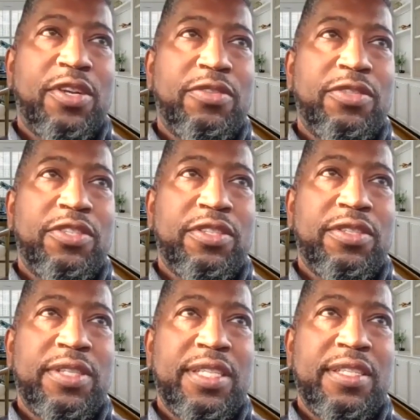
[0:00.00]

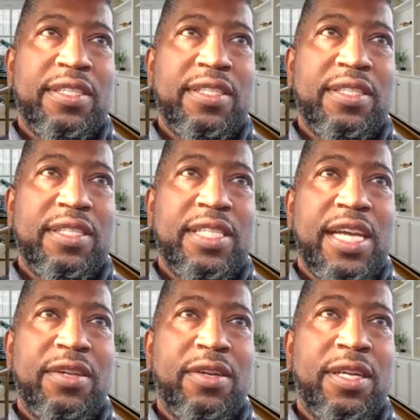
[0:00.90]
culture is
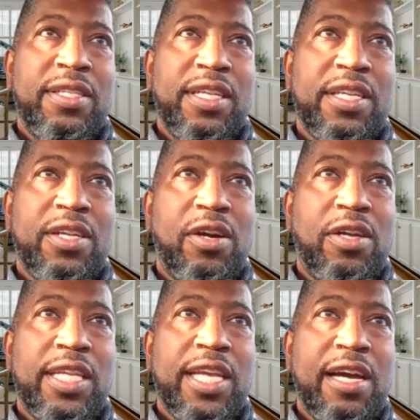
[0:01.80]
dead on and
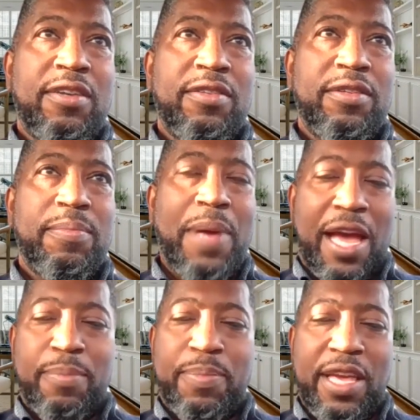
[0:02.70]
calling out
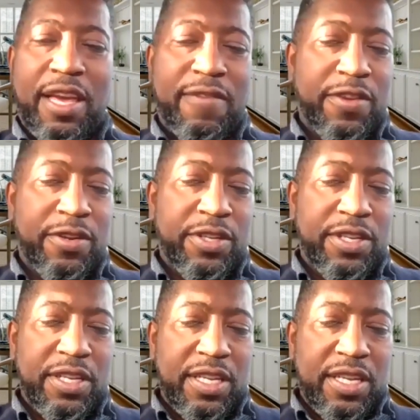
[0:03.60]
bad behavior.
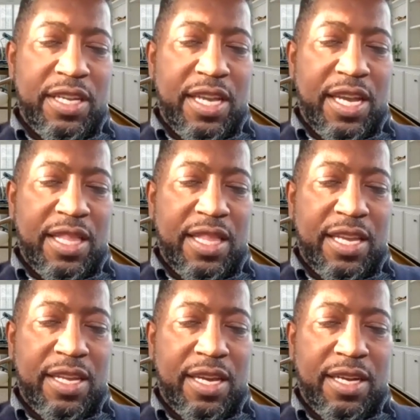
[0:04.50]
And
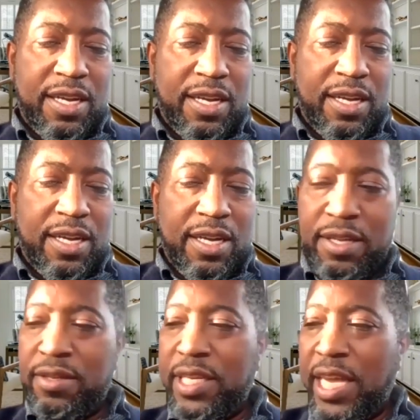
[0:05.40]
then
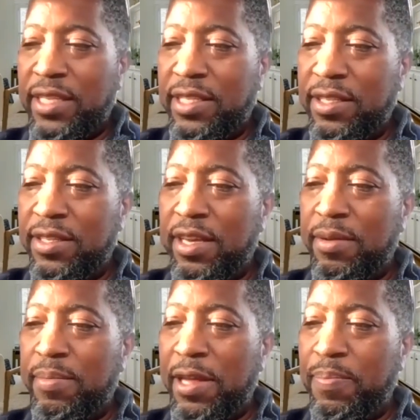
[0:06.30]
other cases, there
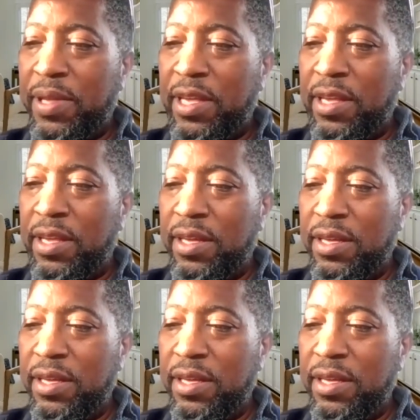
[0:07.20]
might be